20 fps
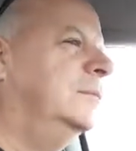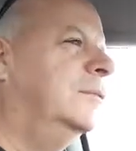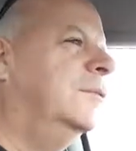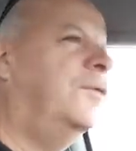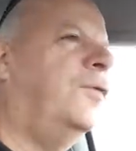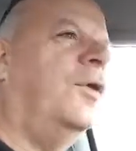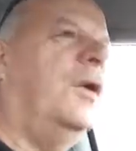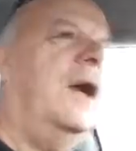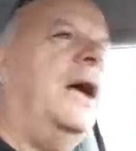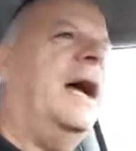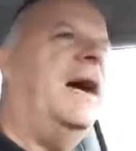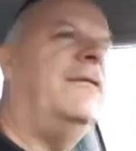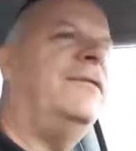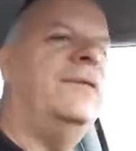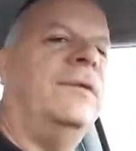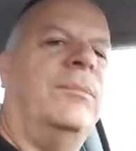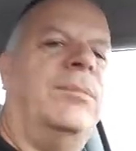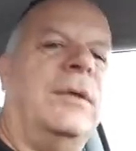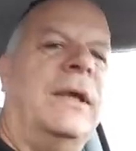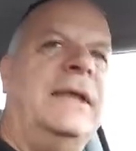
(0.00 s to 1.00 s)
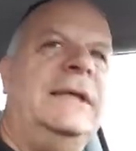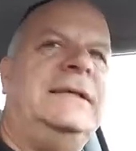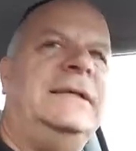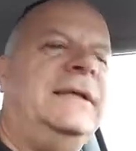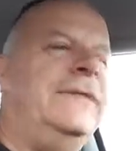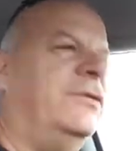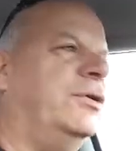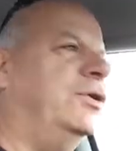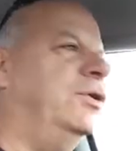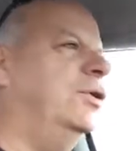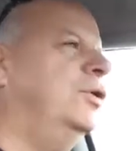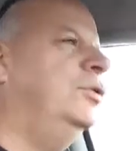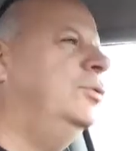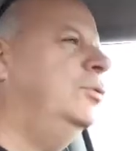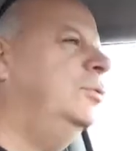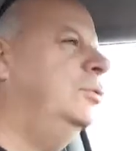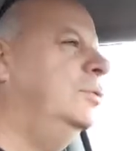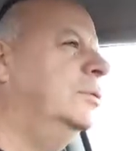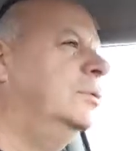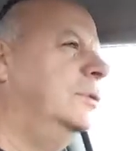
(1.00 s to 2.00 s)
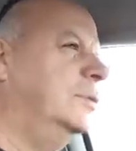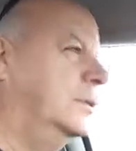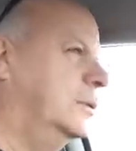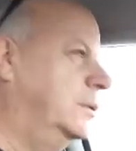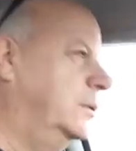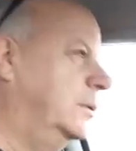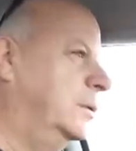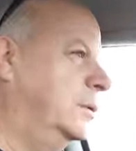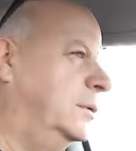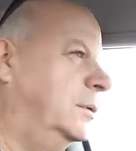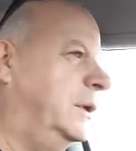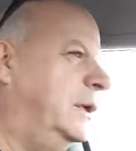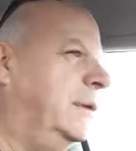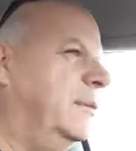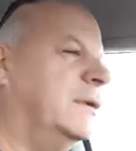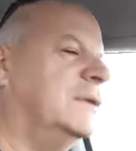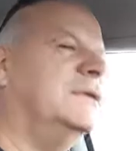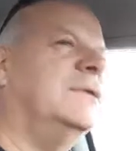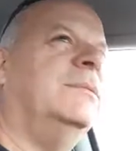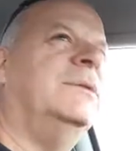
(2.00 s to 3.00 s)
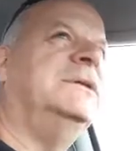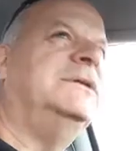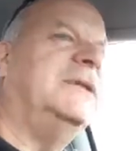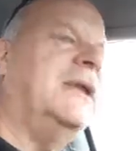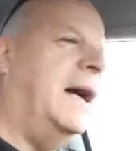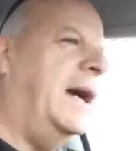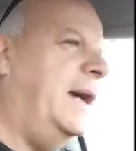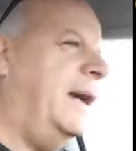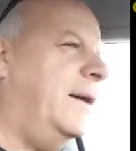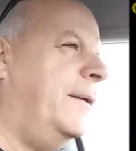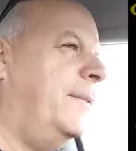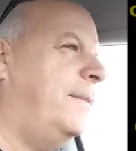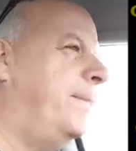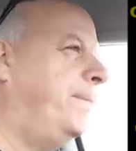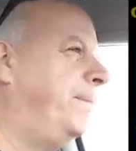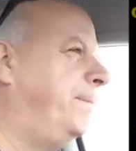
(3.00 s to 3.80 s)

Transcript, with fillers: Before half the place even knew he was the Messiah?